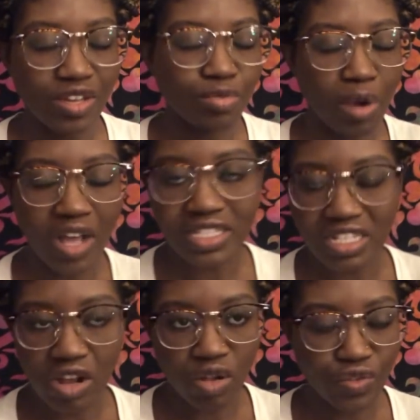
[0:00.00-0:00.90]
You've probably
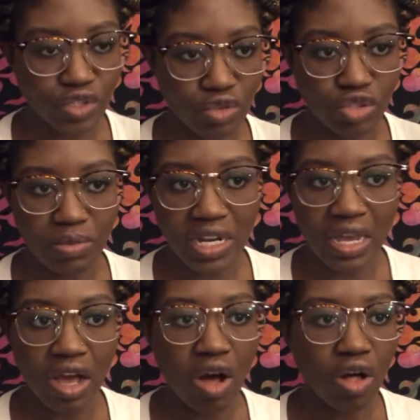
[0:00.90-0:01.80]
seen all over social
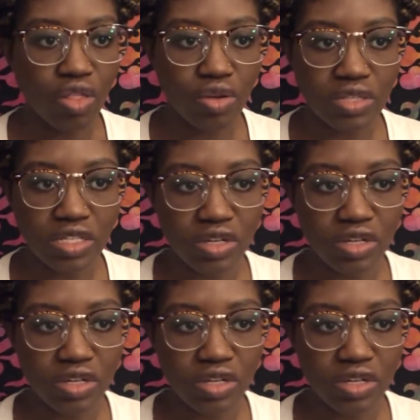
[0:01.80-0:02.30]
media, all those